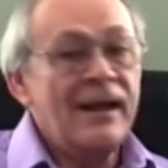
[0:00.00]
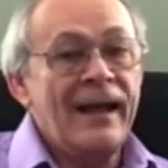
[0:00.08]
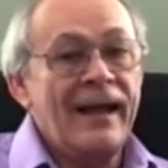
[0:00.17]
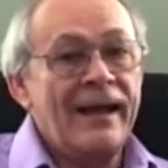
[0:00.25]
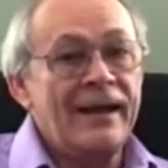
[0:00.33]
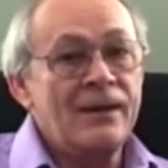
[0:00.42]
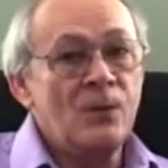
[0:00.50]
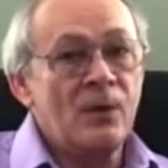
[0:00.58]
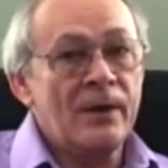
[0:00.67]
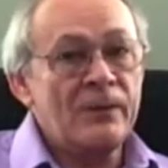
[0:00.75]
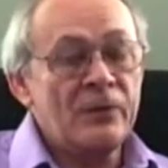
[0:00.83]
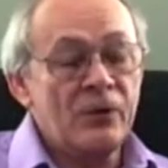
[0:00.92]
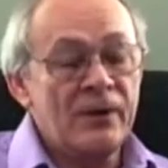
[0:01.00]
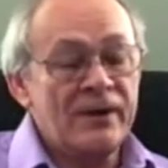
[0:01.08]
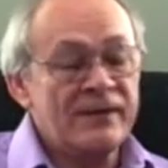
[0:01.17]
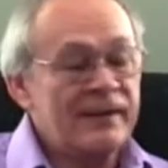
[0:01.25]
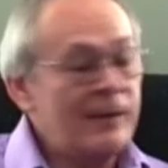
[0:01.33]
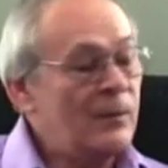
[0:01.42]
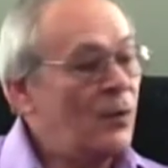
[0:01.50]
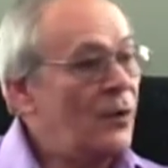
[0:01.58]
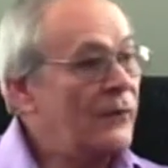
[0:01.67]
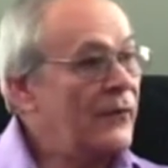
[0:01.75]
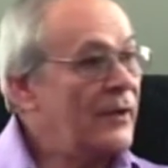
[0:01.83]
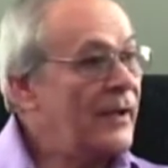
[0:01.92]
And what I'm doing is I'm
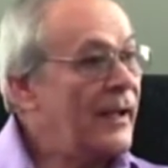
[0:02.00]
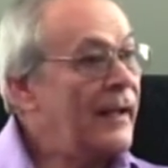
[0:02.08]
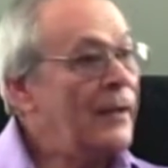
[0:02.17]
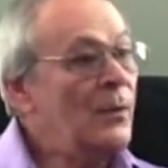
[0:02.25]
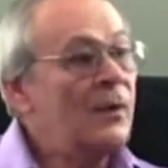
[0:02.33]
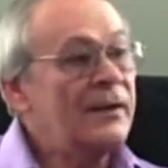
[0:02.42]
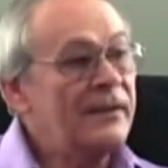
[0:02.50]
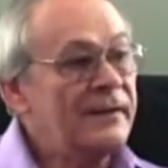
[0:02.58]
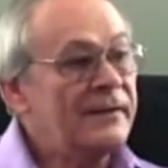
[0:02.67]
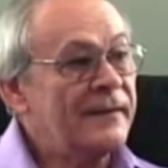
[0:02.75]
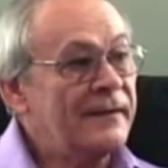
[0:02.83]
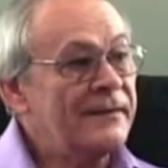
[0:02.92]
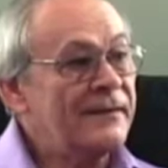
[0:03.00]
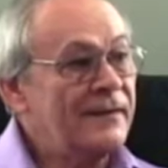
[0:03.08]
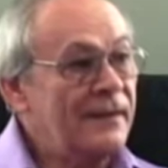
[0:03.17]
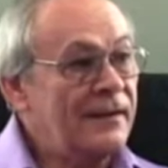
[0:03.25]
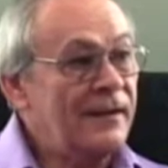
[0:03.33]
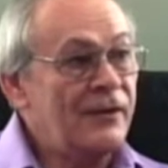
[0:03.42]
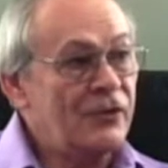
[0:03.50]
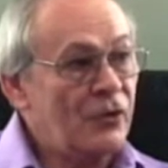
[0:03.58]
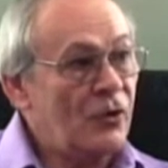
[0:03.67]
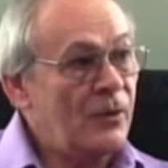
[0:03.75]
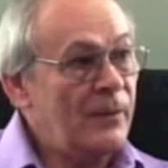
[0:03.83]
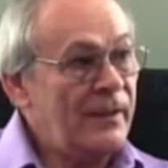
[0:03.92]
offering anyone that says that they
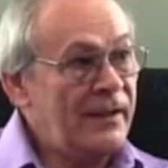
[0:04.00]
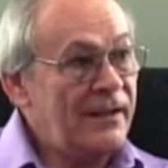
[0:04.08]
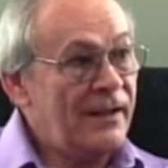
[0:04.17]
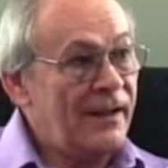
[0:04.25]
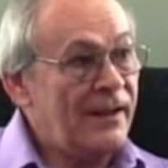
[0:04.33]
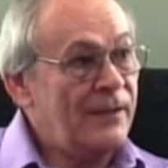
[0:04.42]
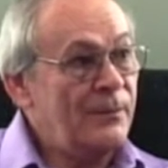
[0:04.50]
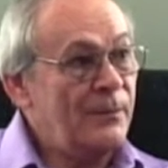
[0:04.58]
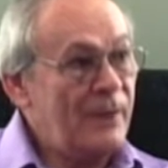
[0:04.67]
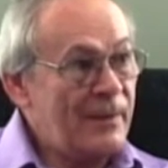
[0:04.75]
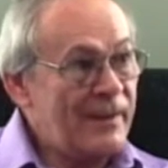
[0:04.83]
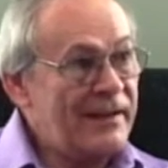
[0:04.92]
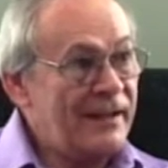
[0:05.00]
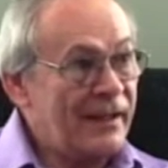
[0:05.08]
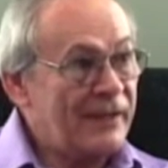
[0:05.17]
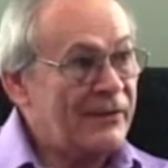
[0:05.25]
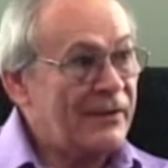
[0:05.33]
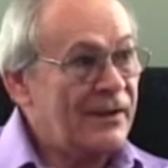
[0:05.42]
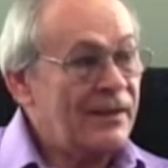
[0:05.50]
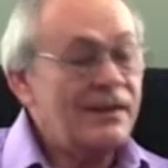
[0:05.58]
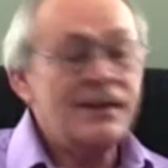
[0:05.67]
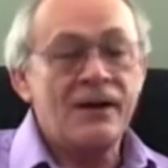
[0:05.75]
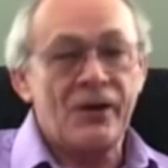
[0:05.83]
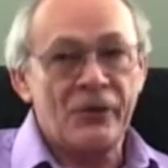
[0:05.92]
saw me on Be My Guest
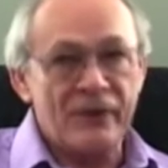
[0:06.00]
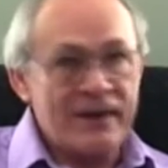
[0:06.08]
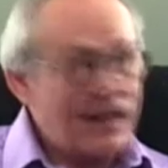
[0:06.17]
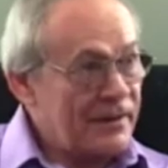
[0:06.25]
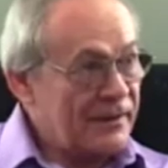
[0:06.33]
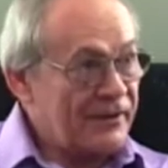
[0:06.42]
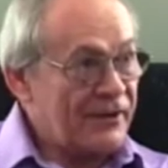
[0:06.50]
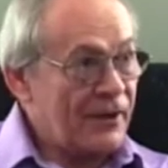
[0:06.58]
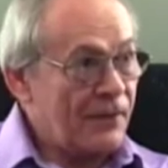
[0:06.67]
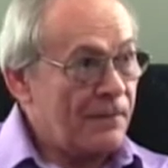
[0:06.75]
a $3 discount.